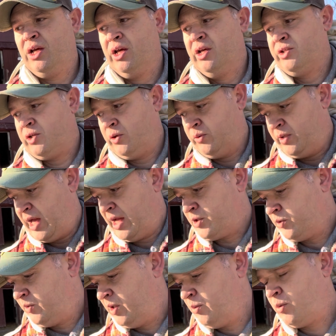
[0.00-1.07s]
So
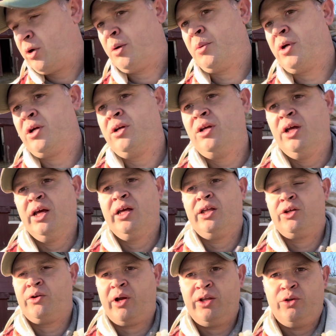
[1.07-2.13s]
natural dewormer,
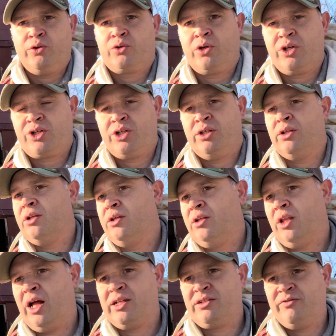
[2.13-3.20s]
great nutrition,
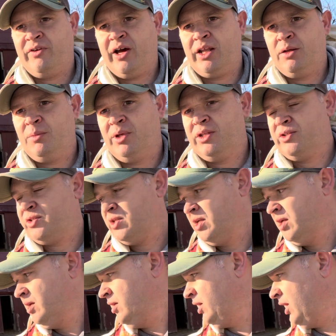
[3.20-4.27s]
lots of vitamins,
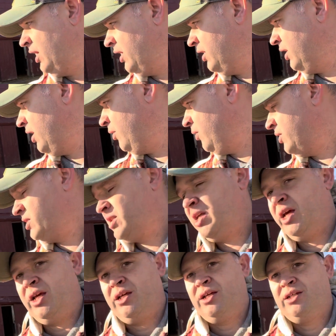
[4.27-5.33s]
and once
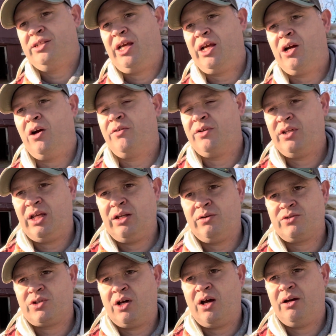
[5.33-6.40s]
they take all the
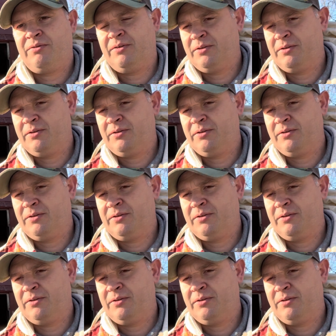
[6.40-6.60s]
needles off,